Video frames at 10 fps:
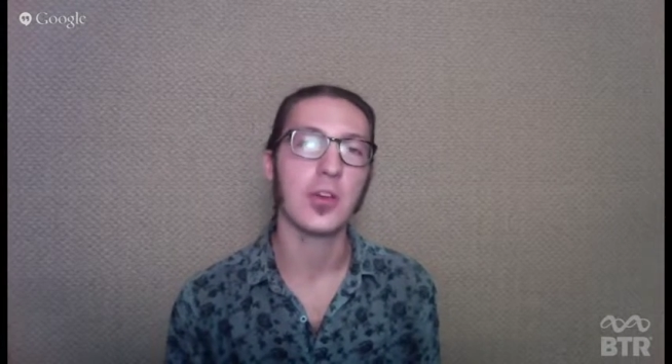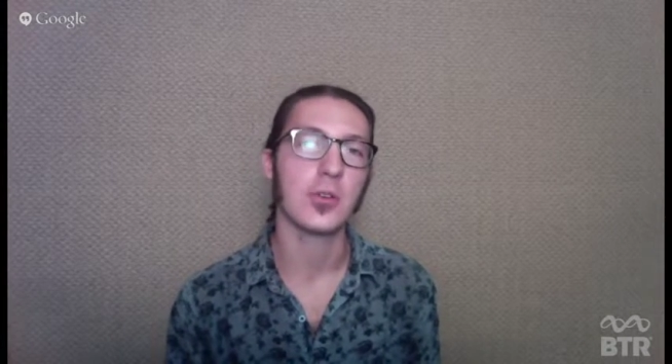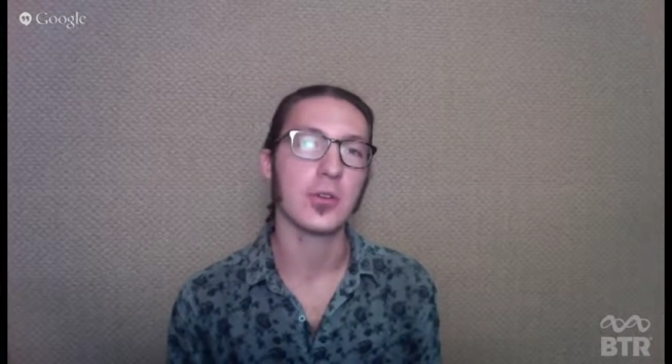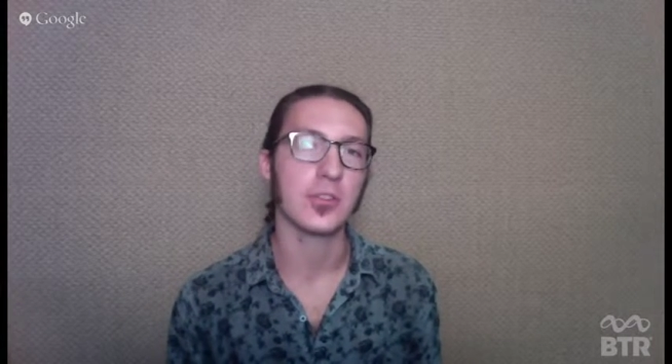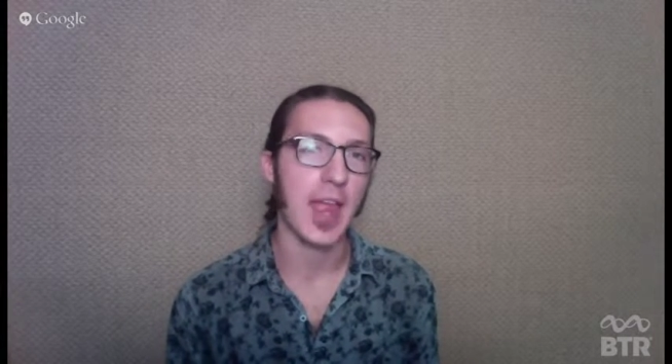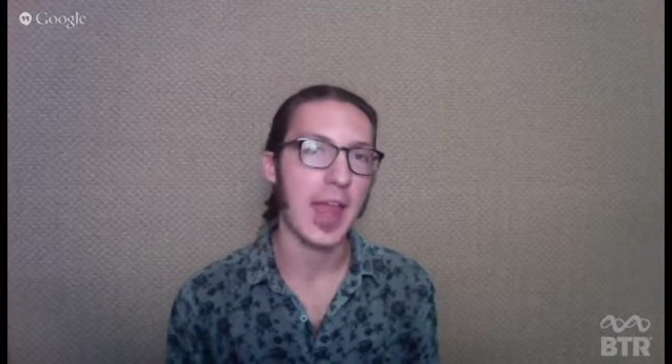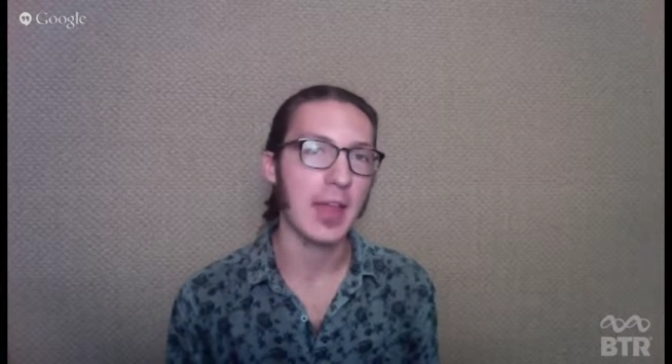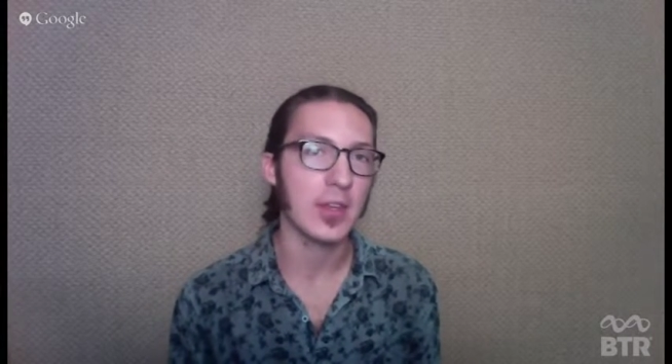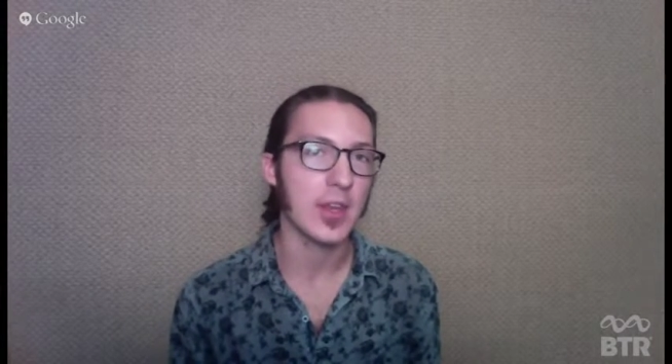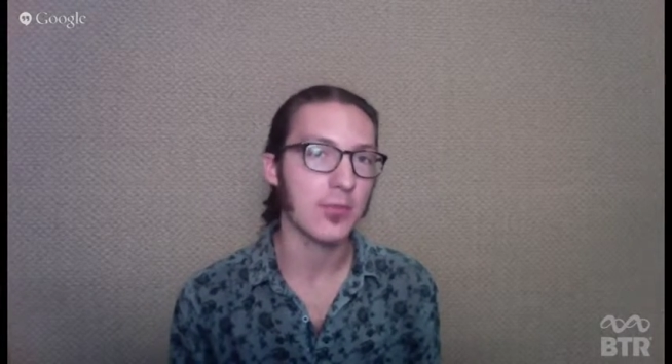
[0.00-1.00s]

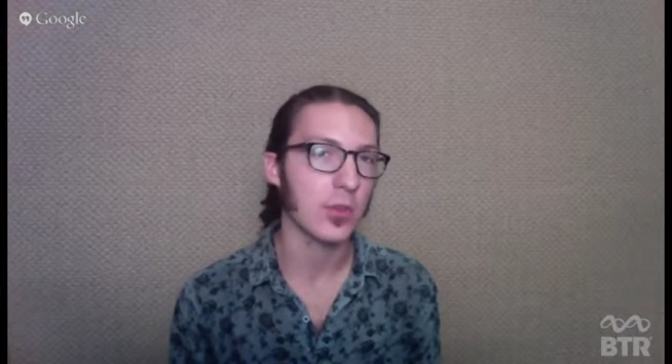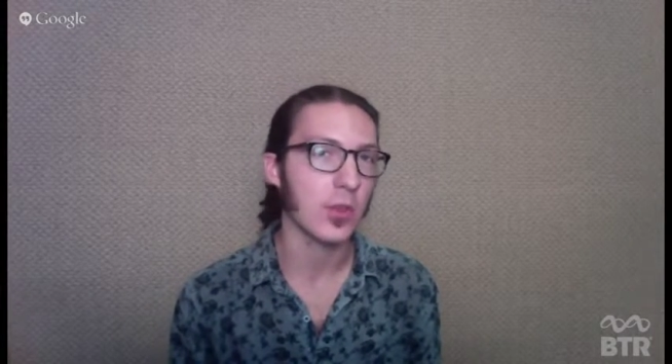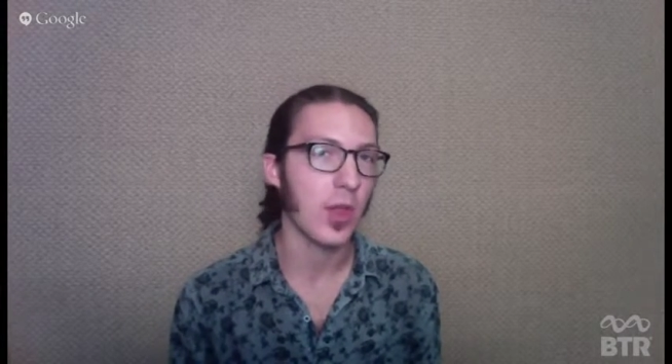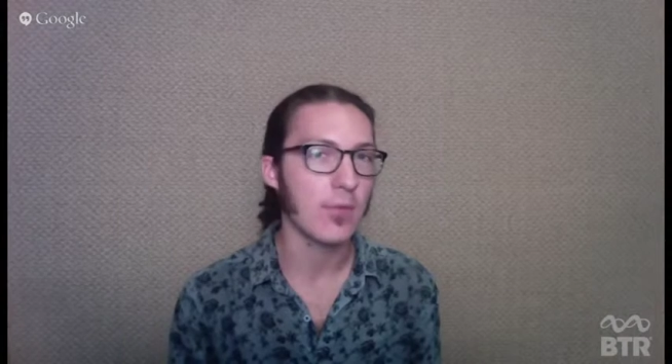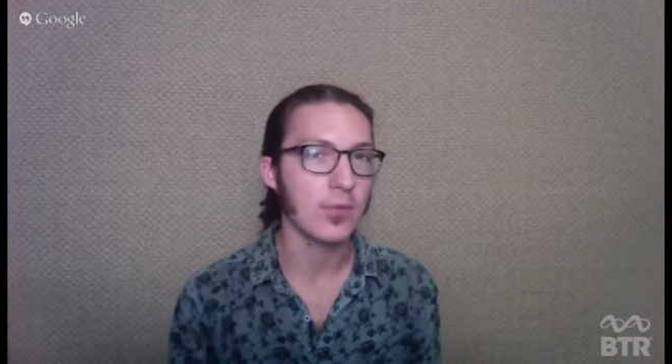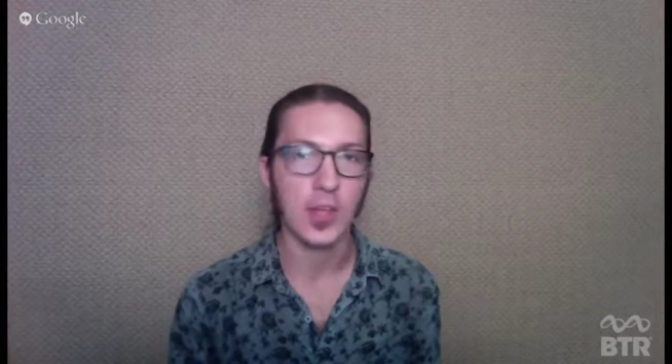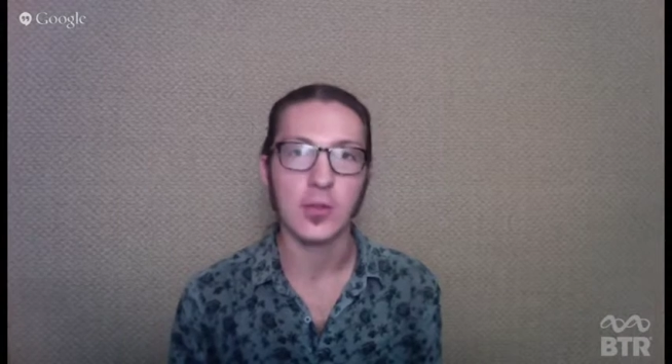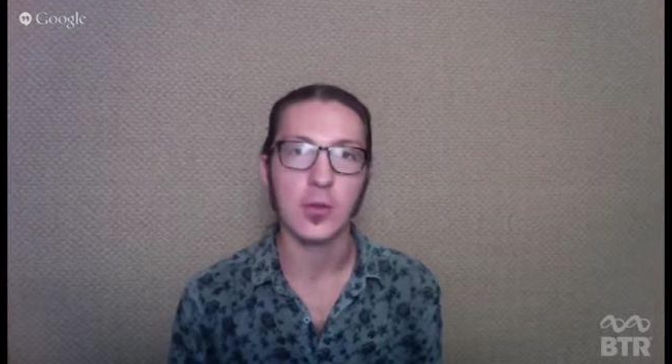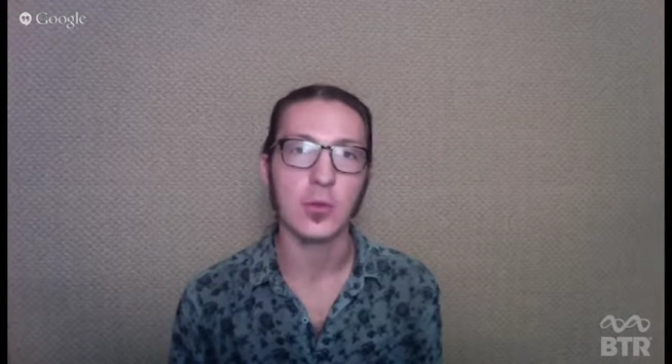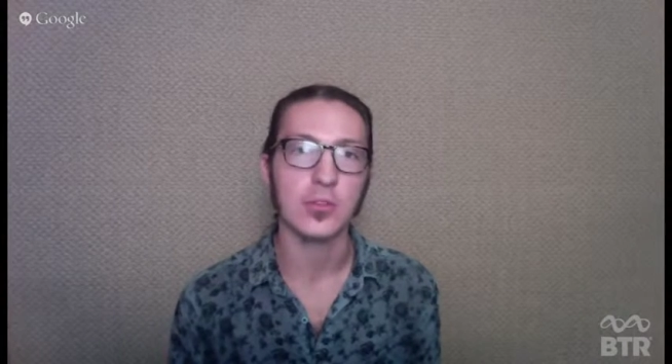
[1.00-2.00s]
understand the different life
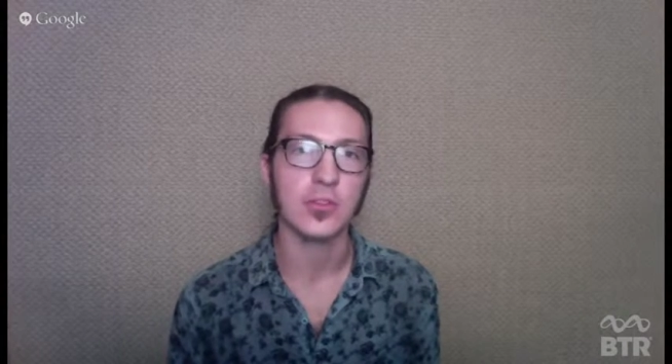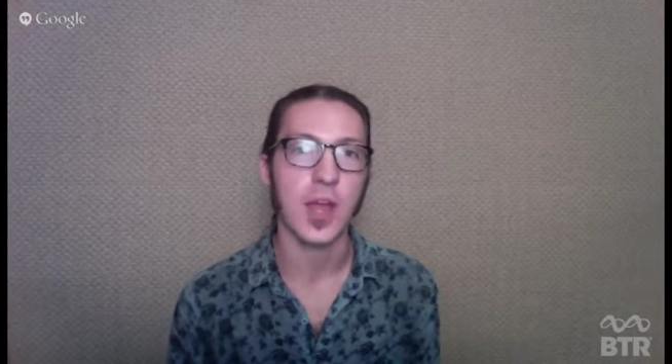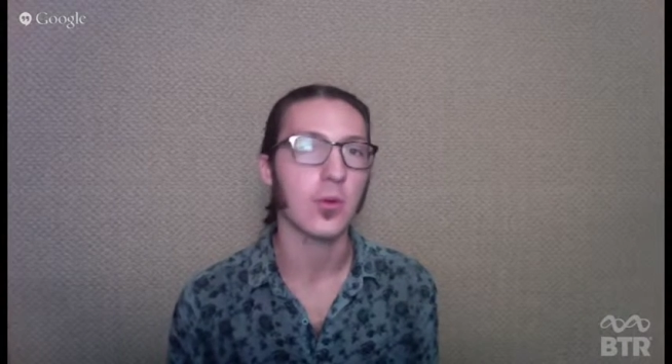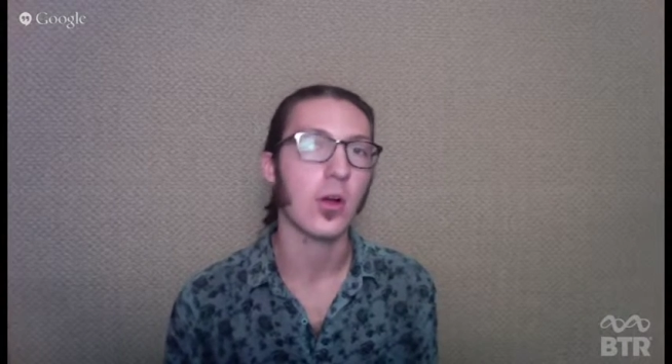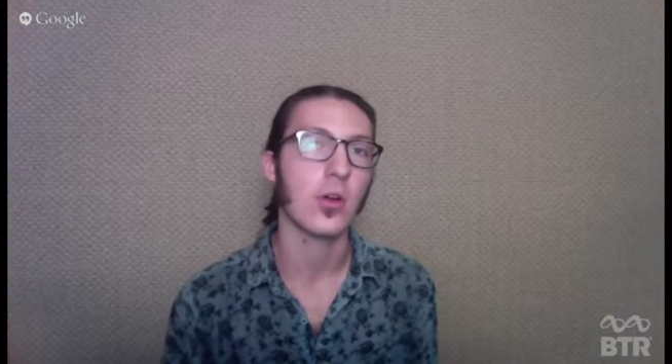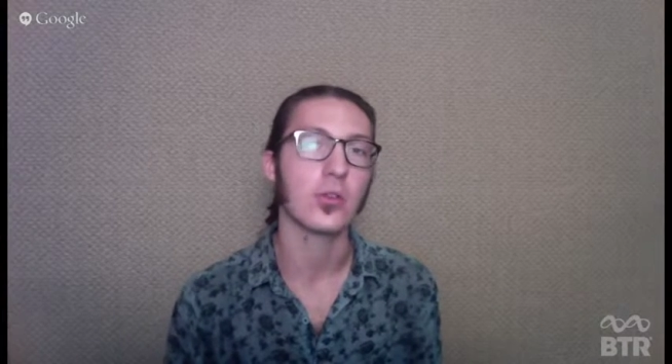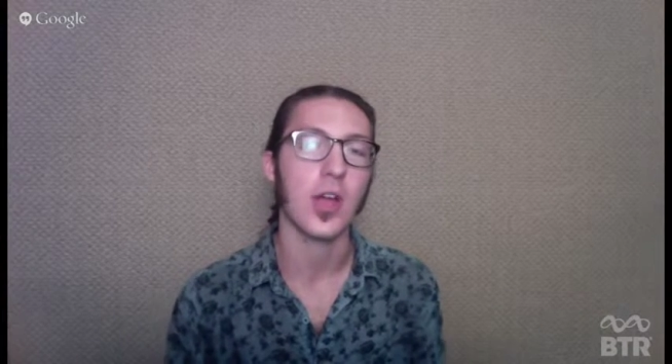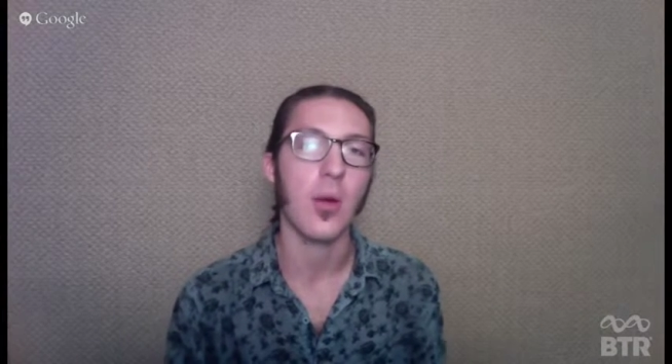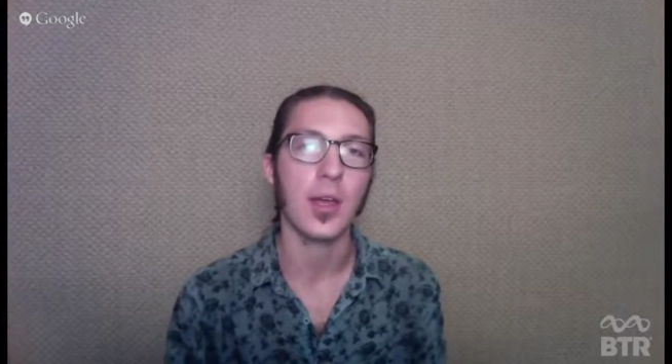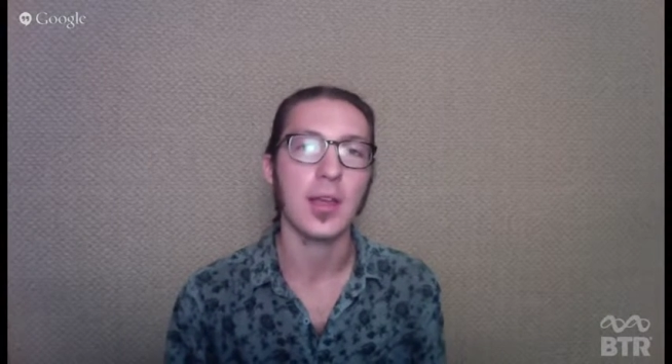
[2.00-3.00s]
cycles that we're
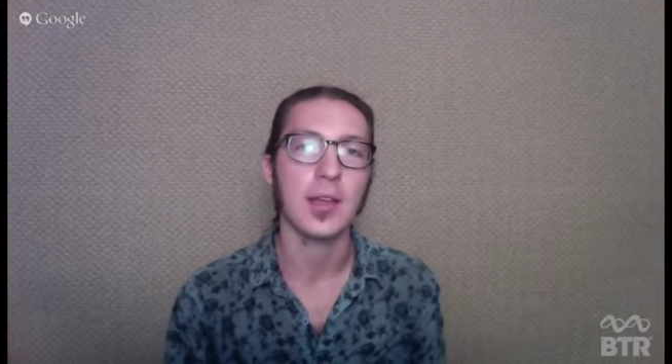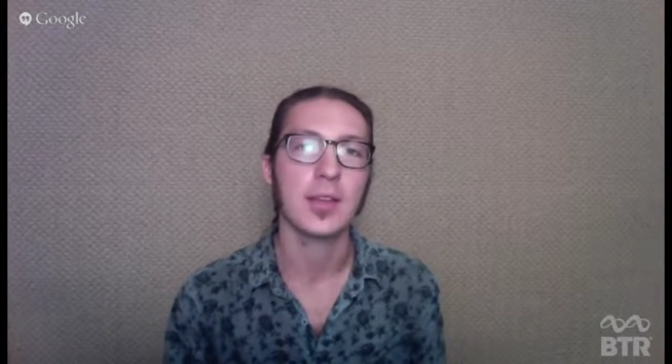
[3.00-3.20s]
undergoing?